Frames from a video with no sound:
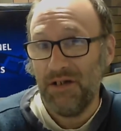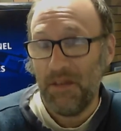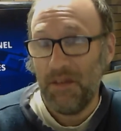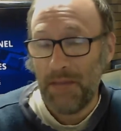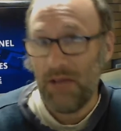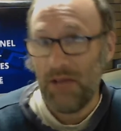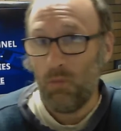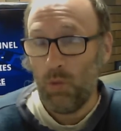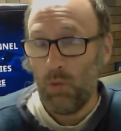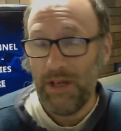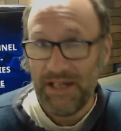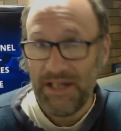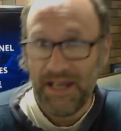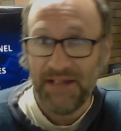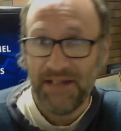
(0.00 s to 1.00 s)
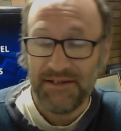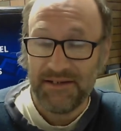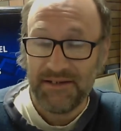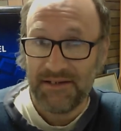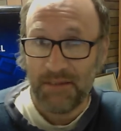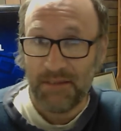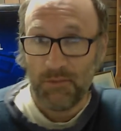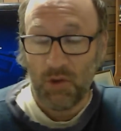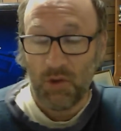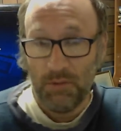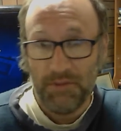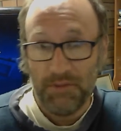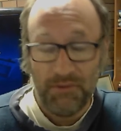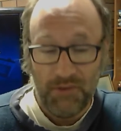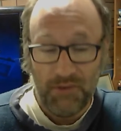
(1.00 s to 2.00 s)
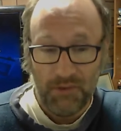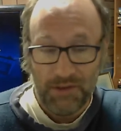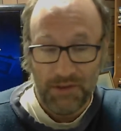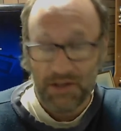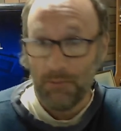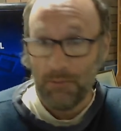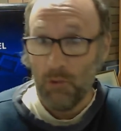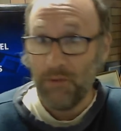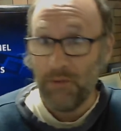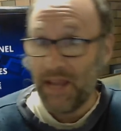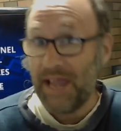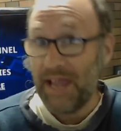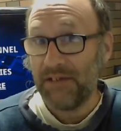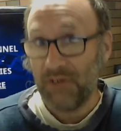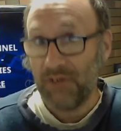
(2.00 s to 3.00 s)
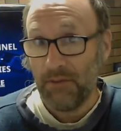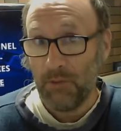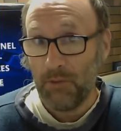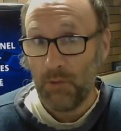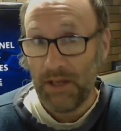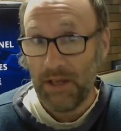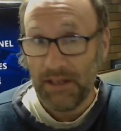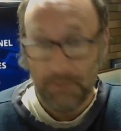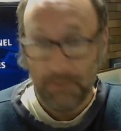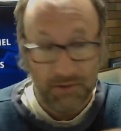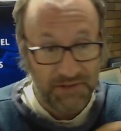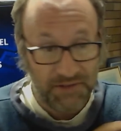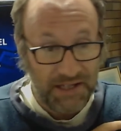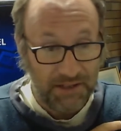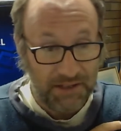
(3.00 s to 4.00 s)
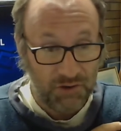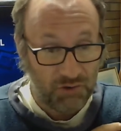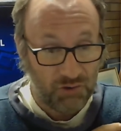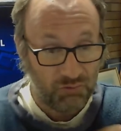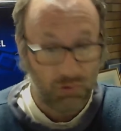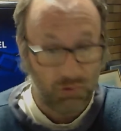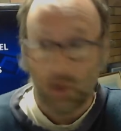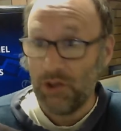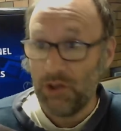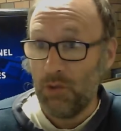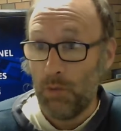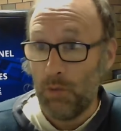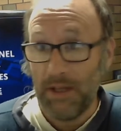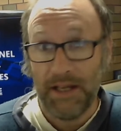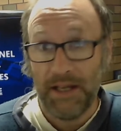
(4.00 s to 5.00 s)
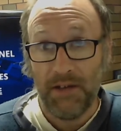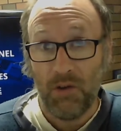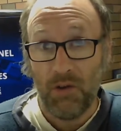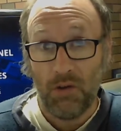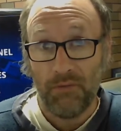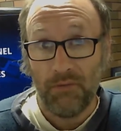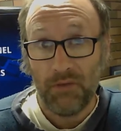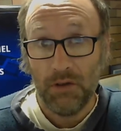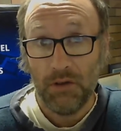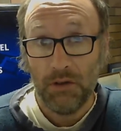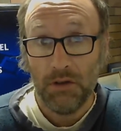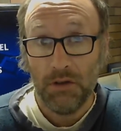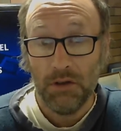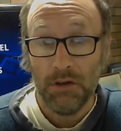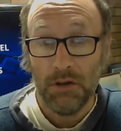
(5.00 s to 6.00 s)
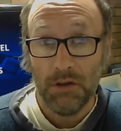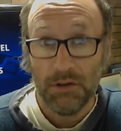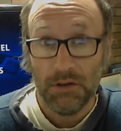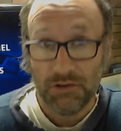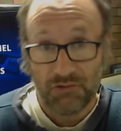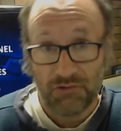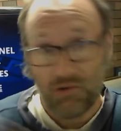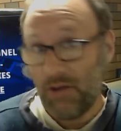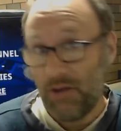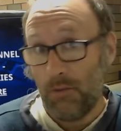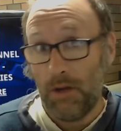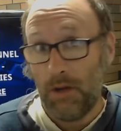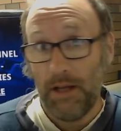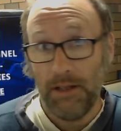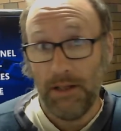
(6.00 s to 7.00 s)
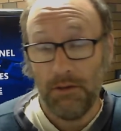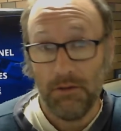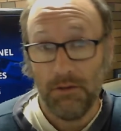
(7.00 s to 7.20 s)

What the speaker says: about weekends is sometimes if you end up moving house over the weekend, because that can just write your weekend off straight away.